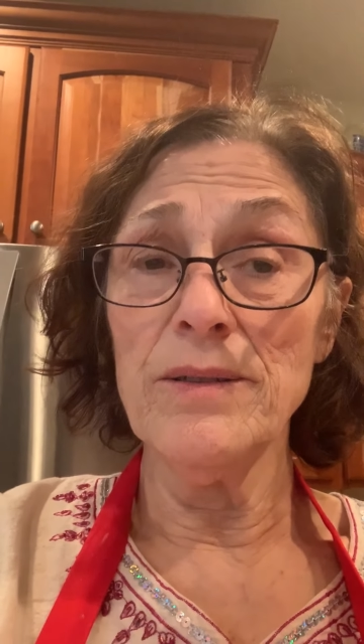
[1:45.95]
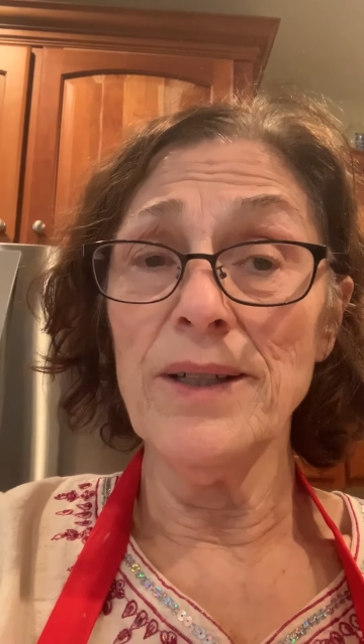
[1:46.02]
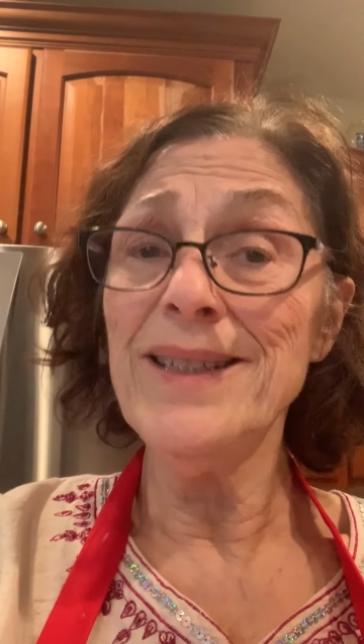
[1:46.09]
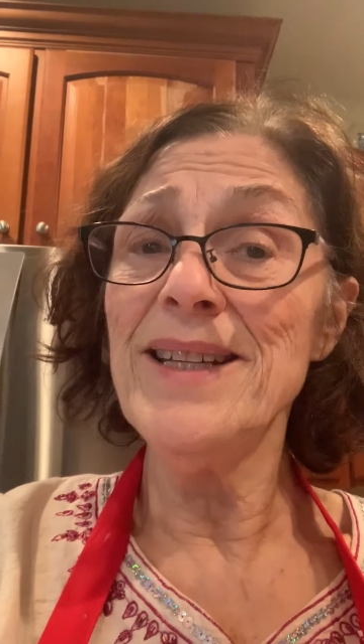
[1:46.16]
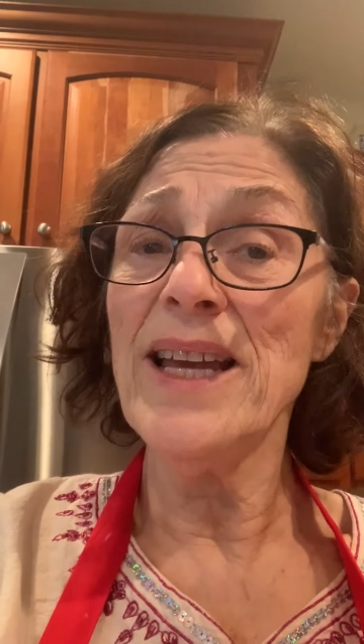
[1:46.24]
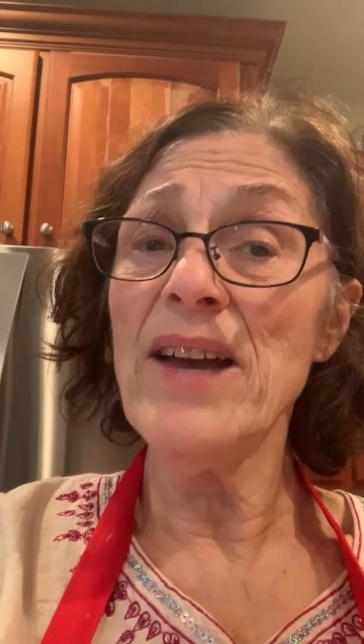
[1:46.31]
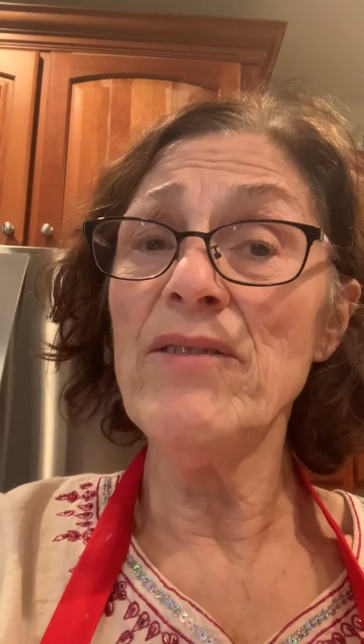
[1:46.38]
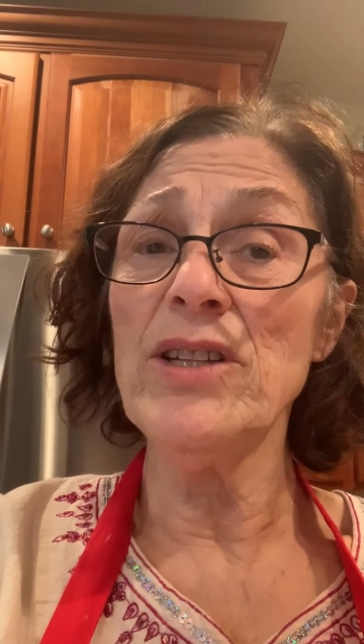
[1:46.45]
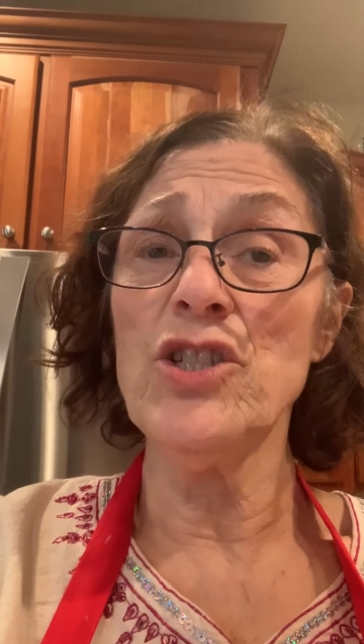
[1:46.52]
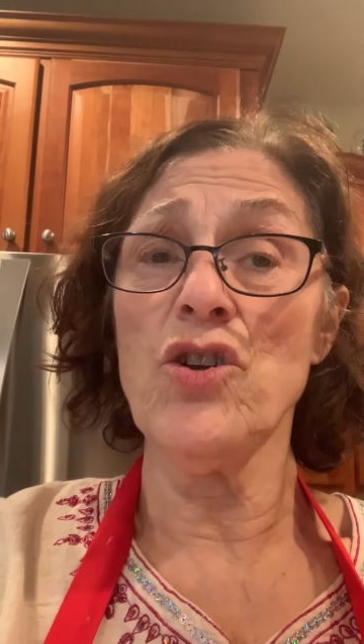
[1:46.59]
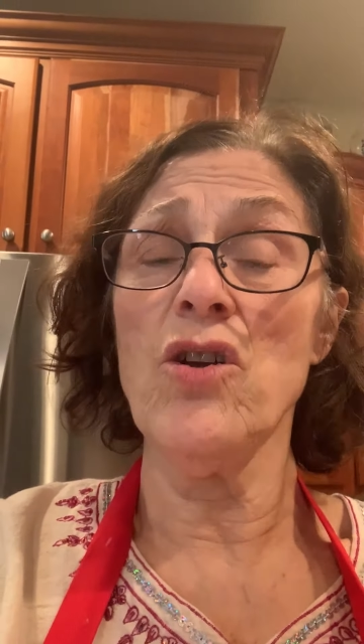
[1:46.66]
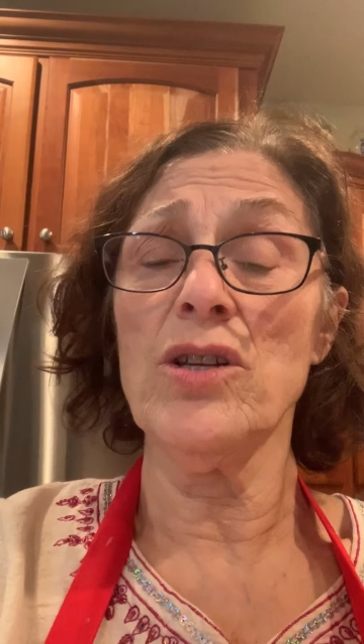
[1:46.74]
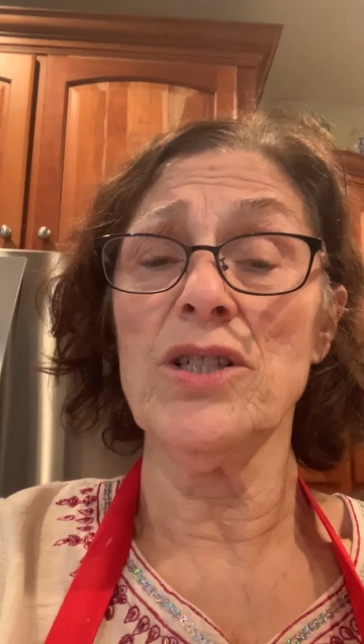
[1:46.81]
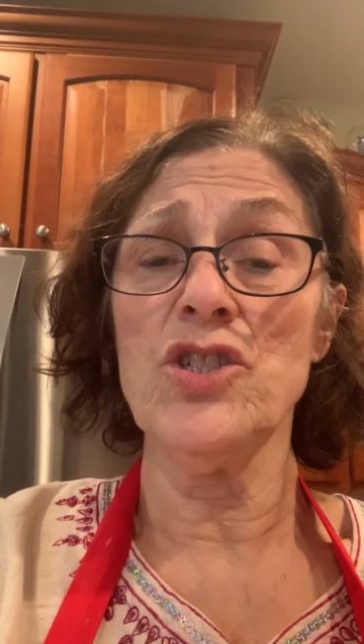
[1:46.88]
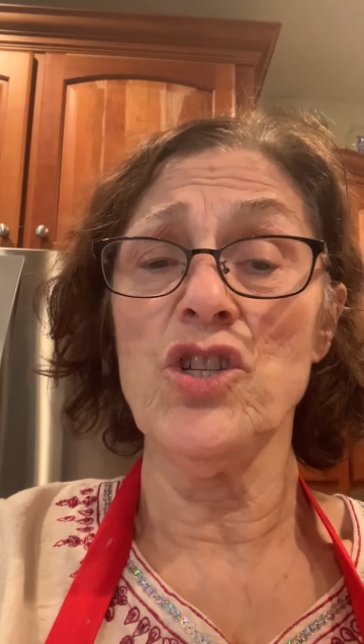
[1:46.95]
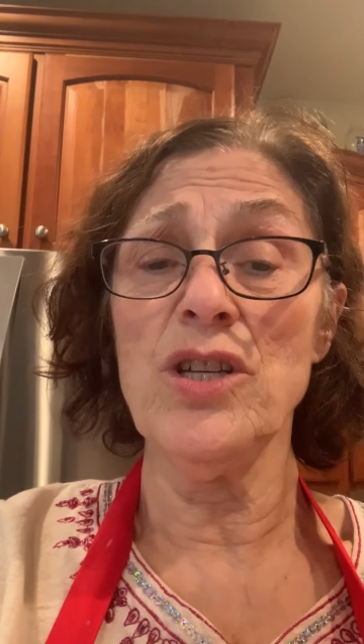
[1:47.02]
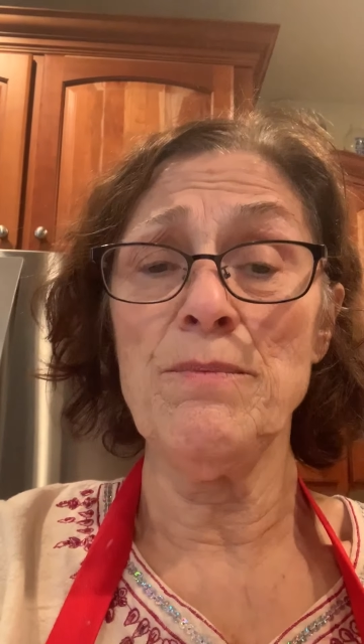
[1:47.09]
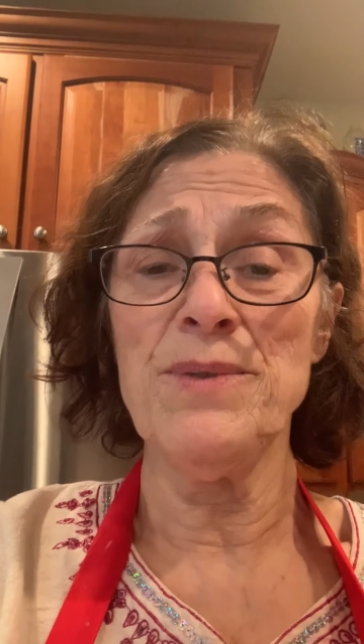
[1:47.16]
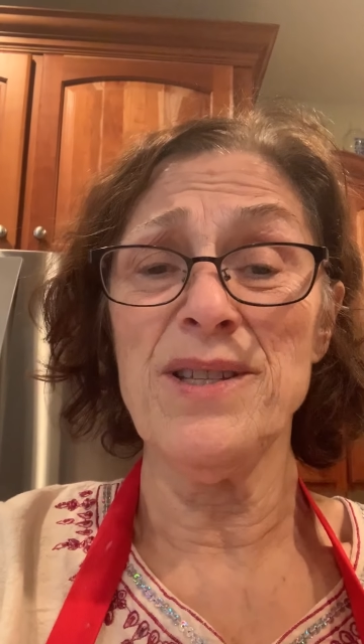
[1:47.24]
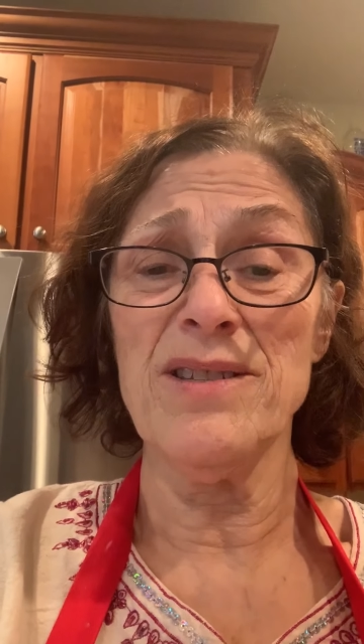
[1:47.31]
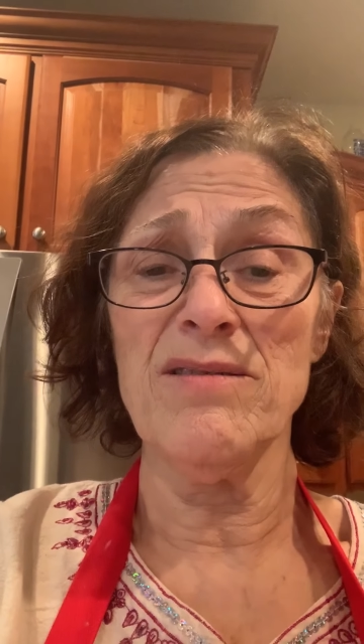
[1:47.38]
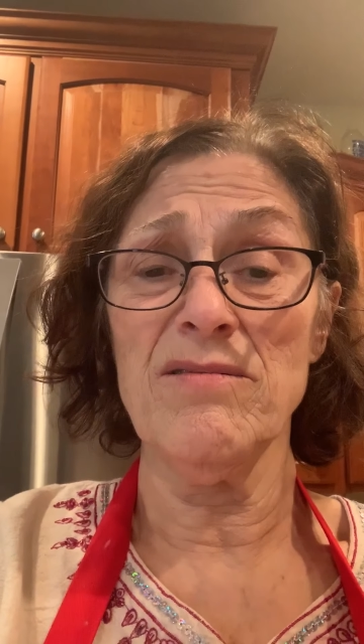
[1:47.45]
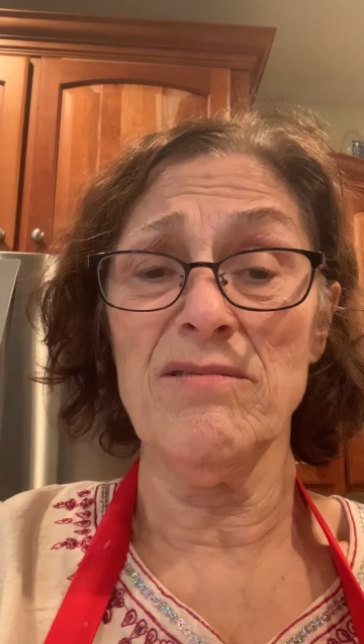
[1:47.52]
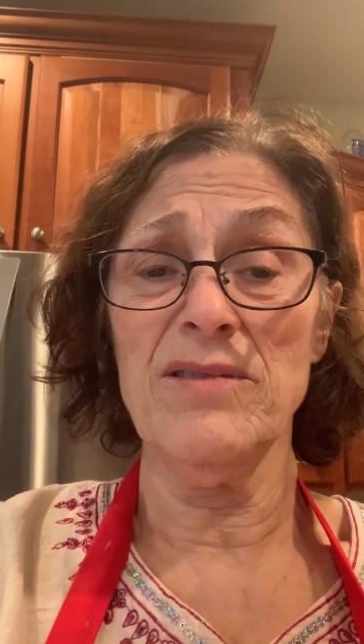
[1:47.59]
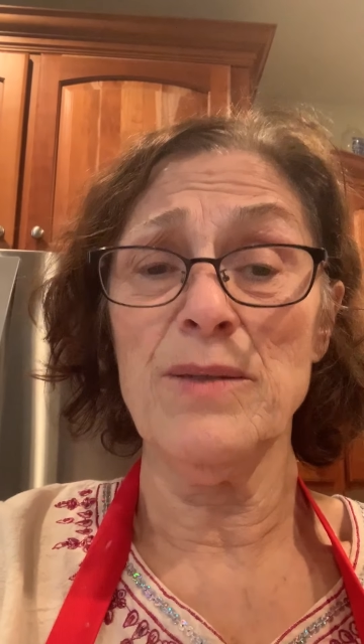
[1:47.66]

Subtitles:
I didn't have any chocolate chips.